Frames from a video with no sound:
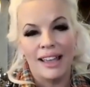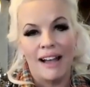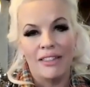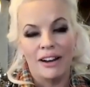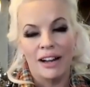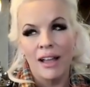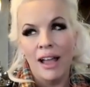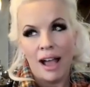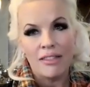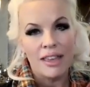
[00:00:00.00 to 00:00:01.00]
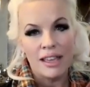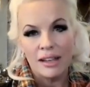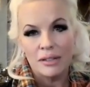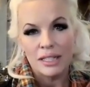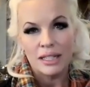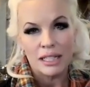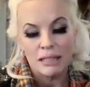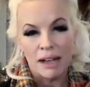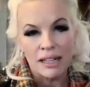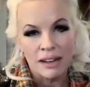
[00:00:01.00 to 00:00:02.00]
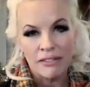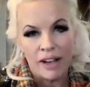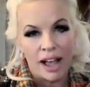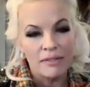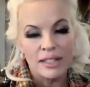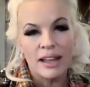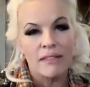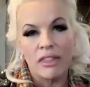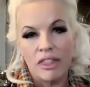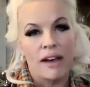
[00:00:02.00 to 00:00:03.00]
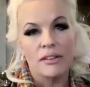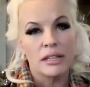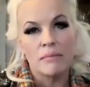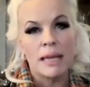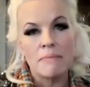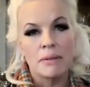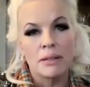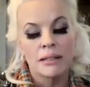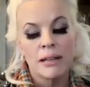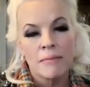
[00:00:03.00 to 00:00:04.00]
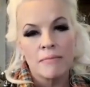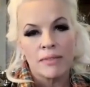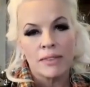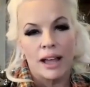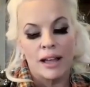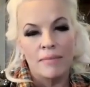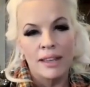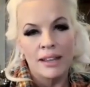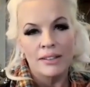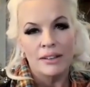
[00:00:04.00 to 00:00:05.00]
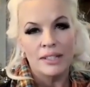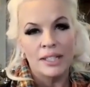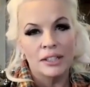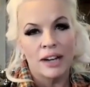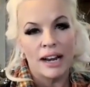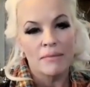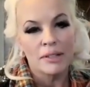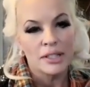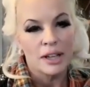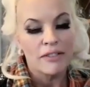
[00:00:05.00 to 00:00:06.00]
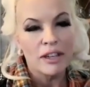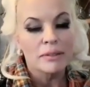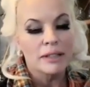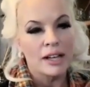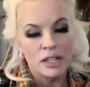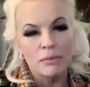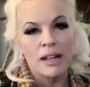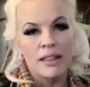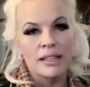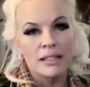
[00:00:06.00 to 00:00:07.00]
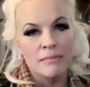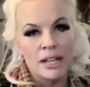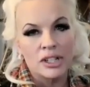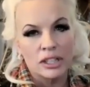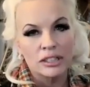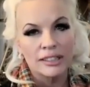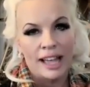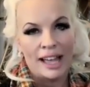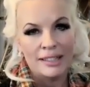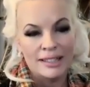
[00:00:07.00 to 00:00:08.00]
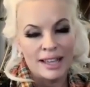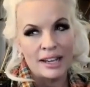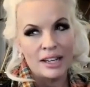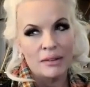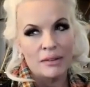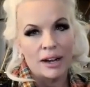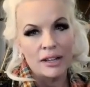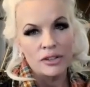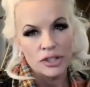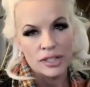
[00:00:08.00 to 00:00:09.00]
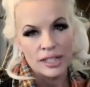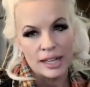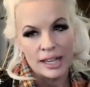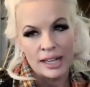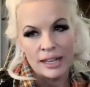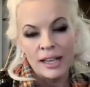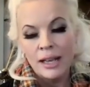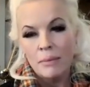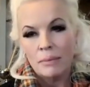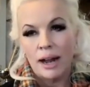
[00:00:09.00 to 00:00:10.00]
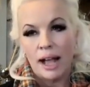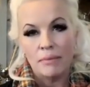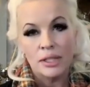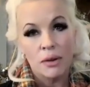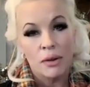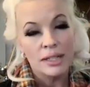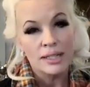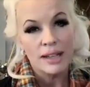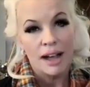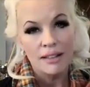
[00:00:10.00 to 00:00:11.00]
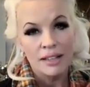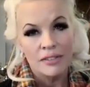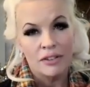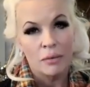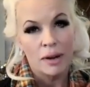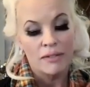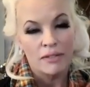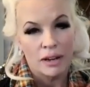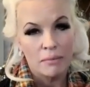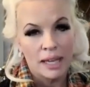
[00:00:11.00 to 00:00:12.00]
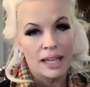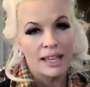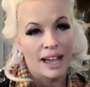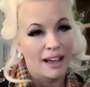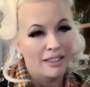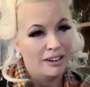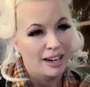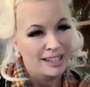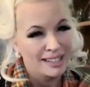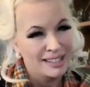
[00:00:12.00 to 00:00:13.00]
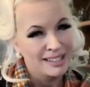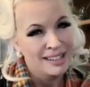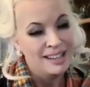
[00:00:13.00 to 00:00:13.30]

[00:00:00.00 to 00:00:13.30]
gathering. I think he was expecting 5,000 to 7,000 people. So it's incredible. So if you belong to one of these major clans and you are interested in perhaps going to Scotland for one of their big gatherings,